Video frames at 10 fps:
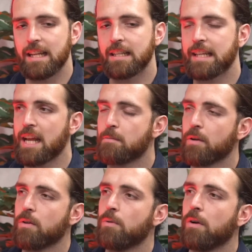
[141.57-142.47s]

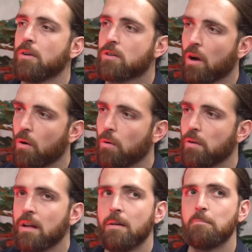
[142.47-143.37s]
debut
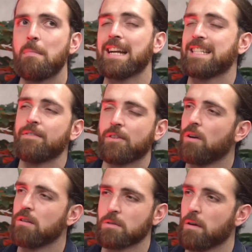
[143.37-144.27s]
goal, massive
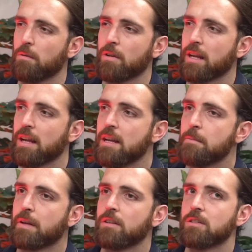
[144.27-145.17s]
goal as well, wasn't it?
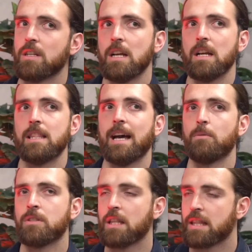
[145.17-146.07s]
Because that
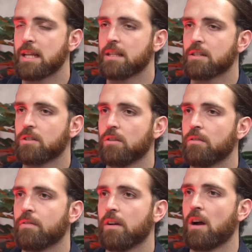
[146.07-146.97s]
was the thing that
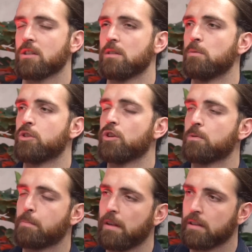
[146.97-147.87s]
sort of Arsenal were
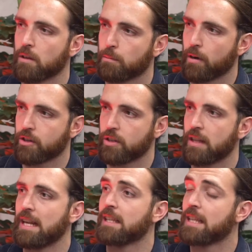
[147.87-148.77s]
just building up pressure.
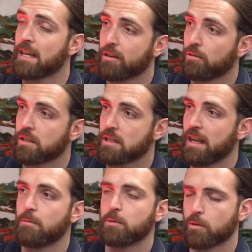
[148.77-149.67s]
They'd had their goal
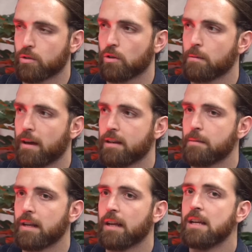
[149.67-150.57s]
disallowed, which we'll talk about in a
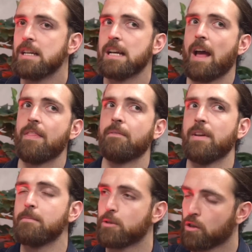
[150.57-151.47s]
minute. And then for
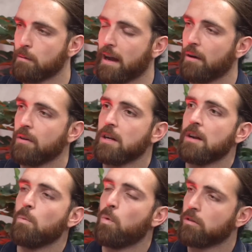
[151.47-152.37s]
him to come out,
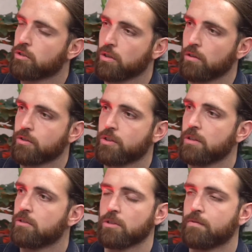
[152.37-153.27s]
one touch,
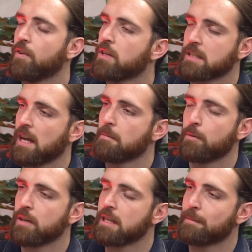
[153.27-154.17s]
just first time,
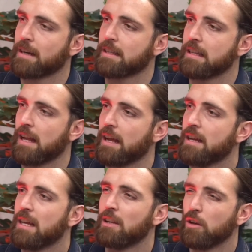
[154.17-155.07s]
put it in the back of the net.
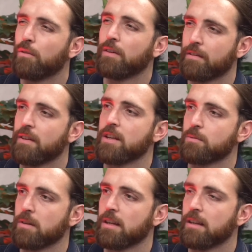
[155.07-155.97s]
Lovely finish, wasn't it?